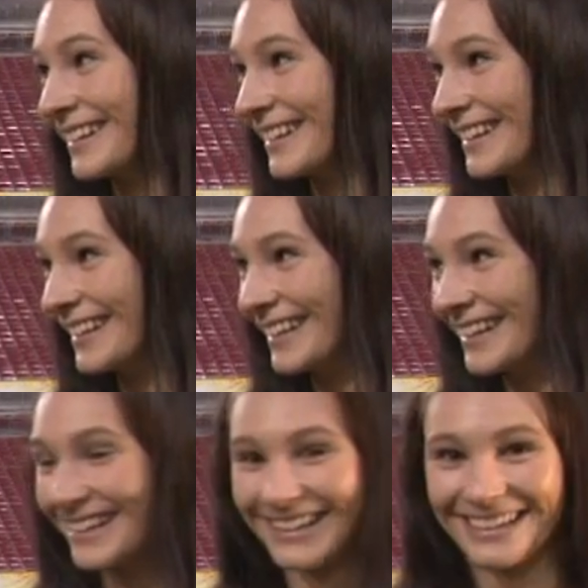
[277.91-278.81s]

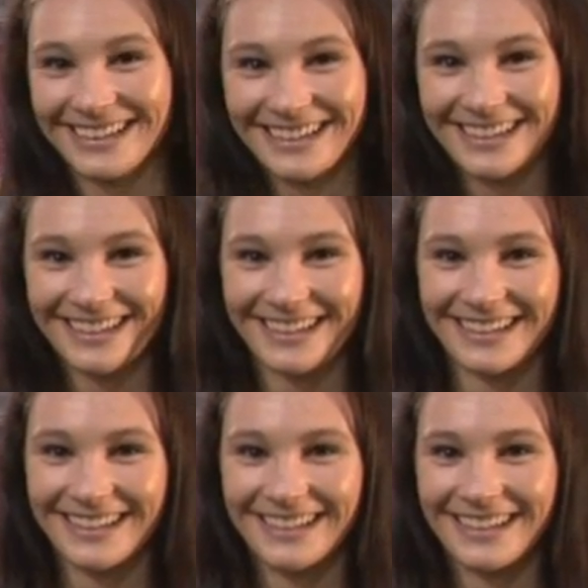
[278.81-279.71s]

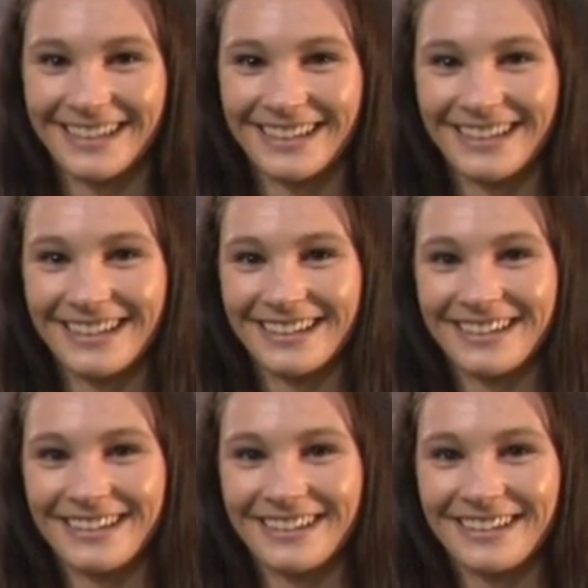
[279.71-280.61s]

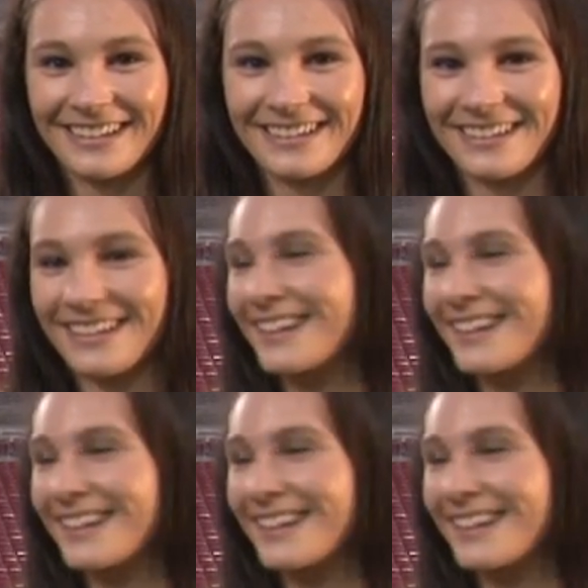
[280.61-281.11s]
[no speech]